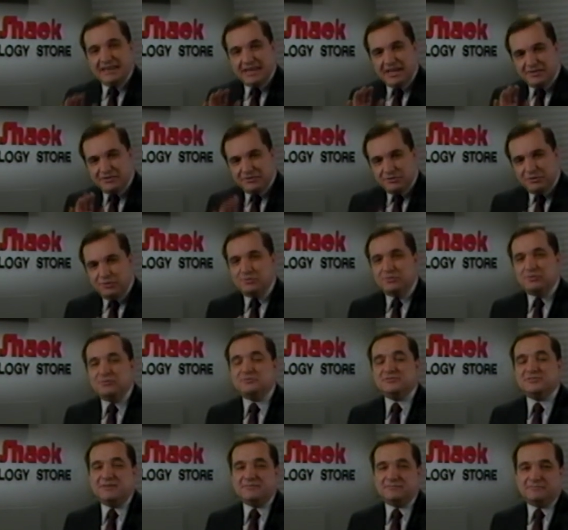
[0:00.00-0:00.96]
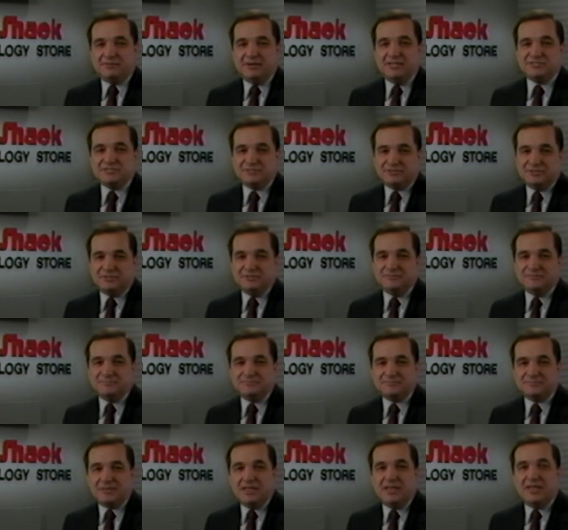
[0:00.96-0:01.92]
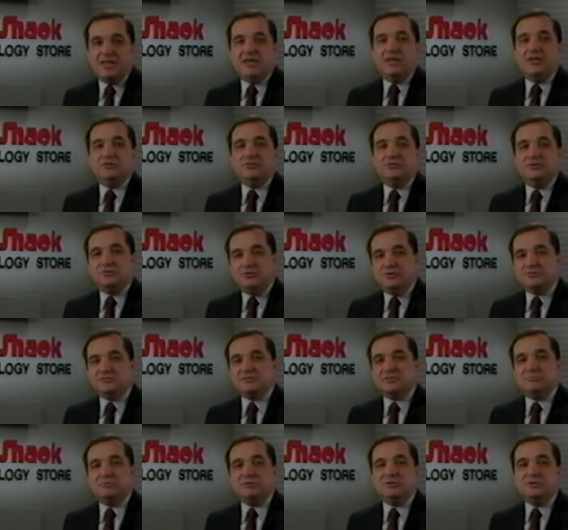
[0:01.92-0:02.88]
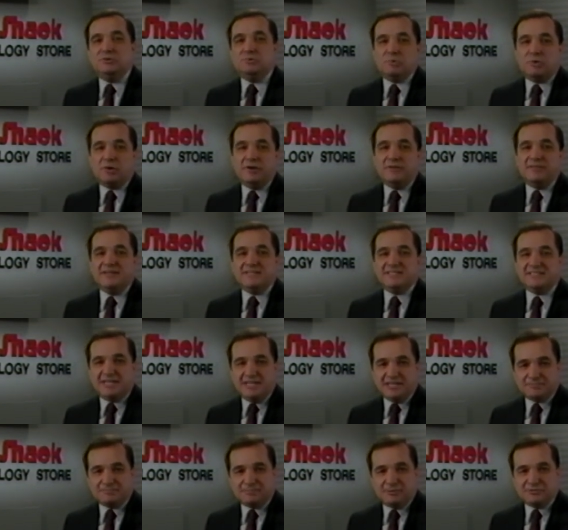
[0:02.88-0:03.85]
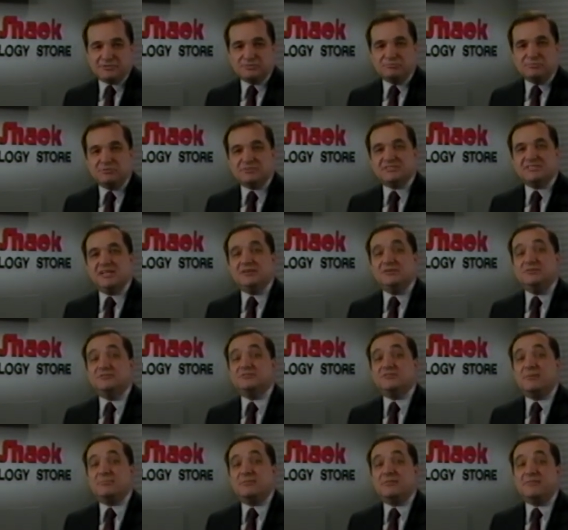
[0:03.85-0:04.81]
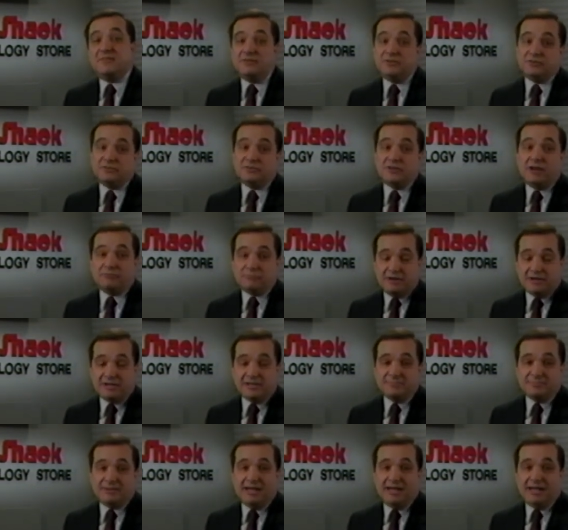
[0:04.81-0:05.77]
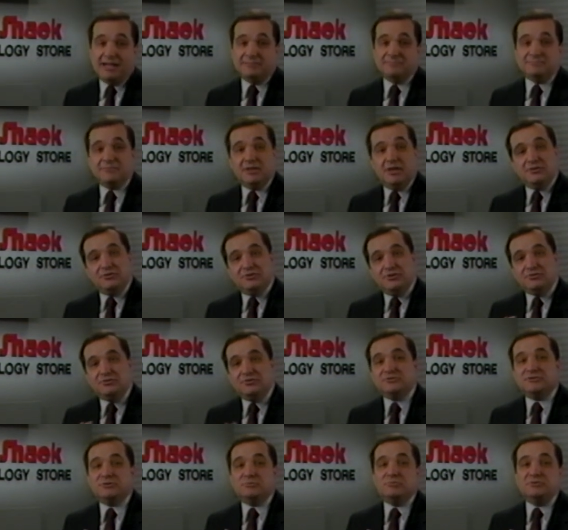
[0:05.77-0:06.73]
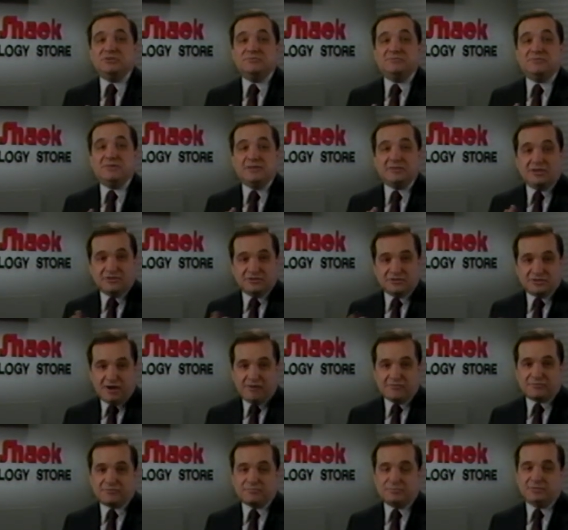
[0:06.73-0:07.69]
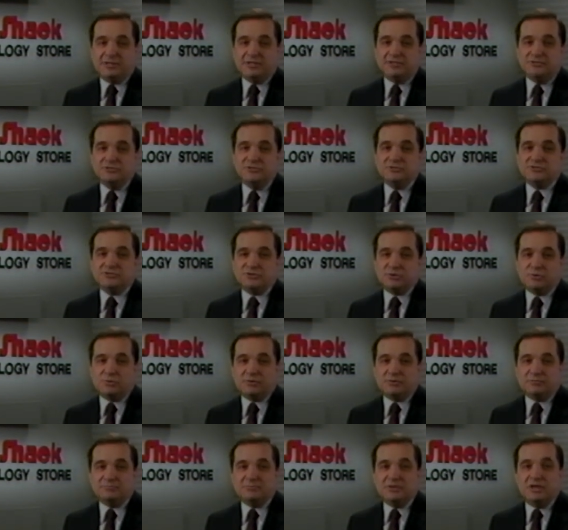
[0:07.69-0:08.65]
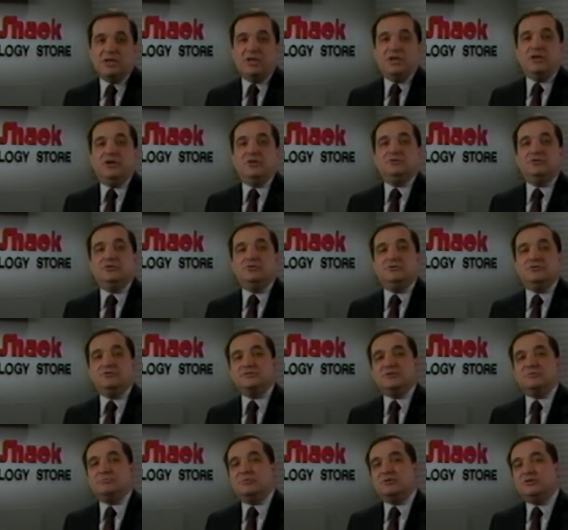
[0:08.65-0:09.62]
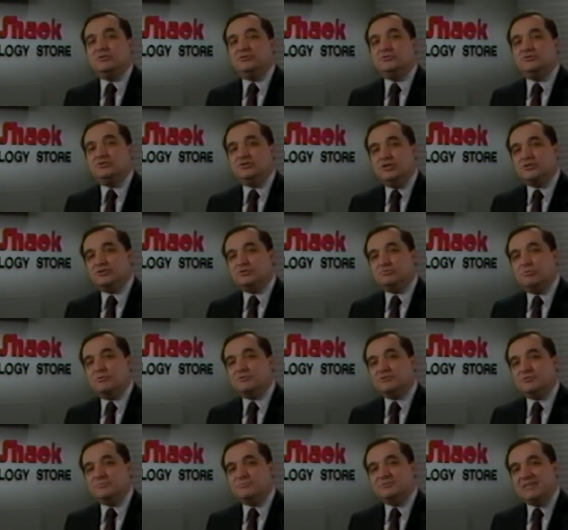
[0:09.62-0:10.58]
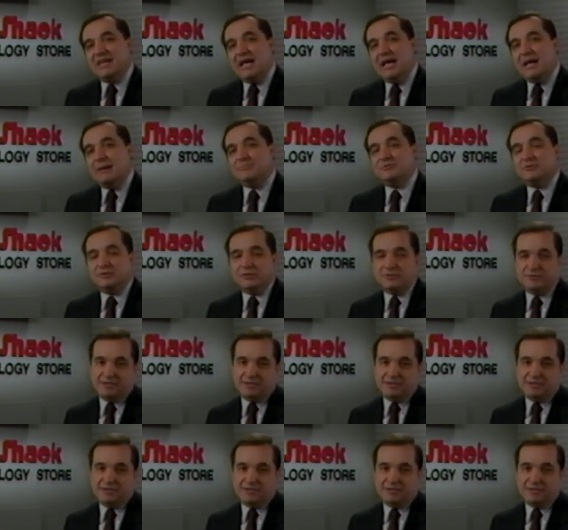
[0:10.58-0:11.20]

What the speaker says: Now, you use that phrase too. You use it when you worry that a salesperson will sell you something that you're not ready to buy. You use it when you feel uncomfortable in a new store. You use it when you just want some time to